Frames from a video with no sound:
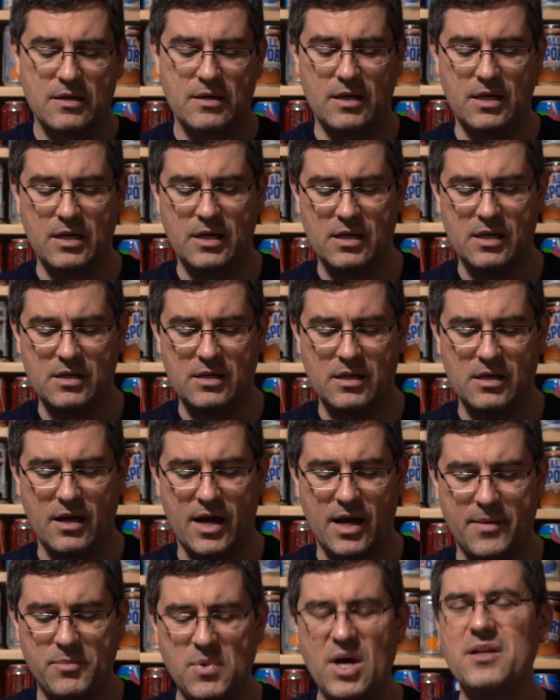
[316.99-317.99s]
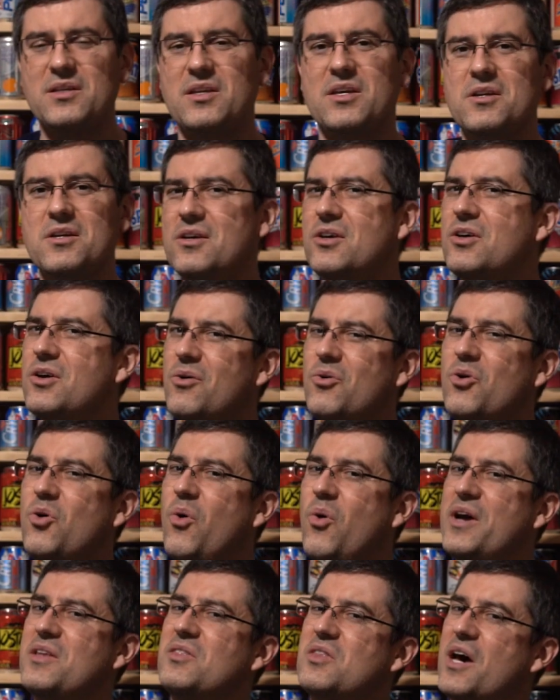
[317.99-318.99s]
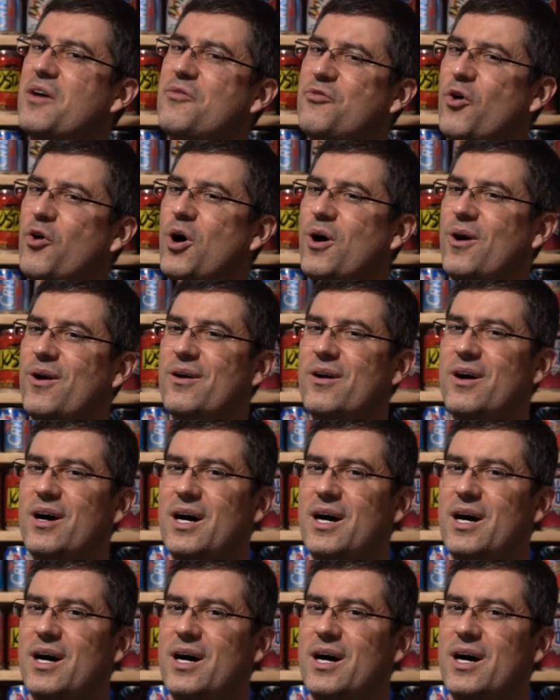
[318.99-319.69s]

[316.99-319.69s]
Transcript: and I'm not gonna go quite that far.